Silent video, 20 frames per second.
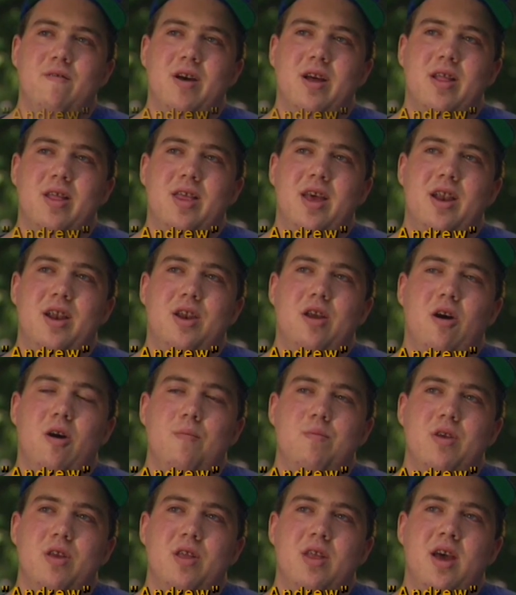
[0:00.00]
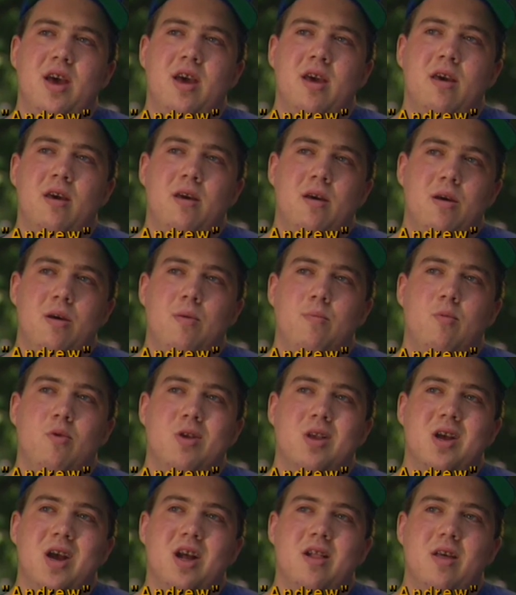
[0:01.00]
like 10 times a day,
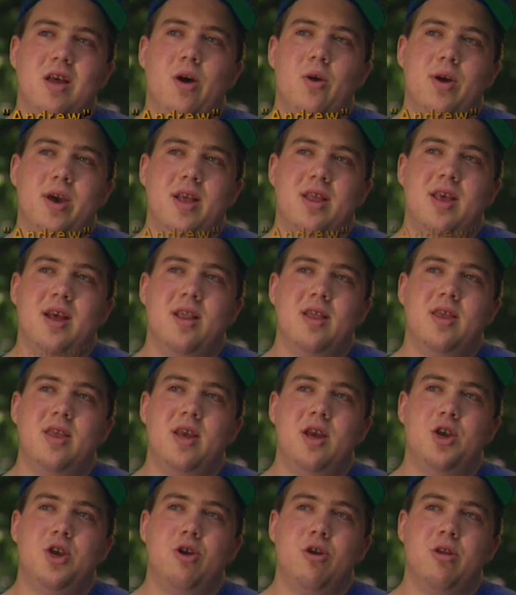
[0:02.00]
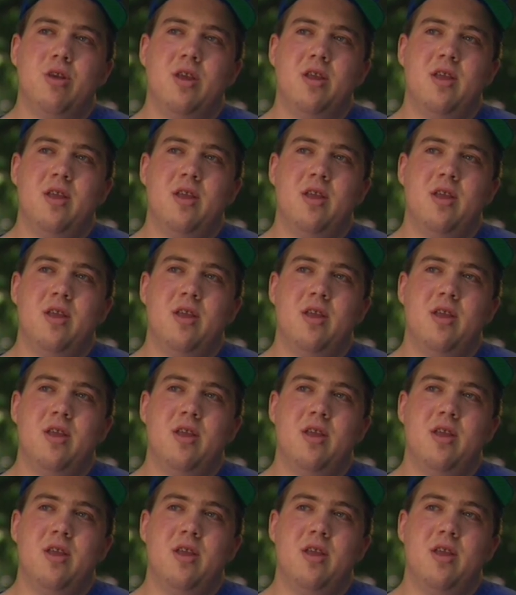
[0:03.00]
most likely I would get 10 seizures a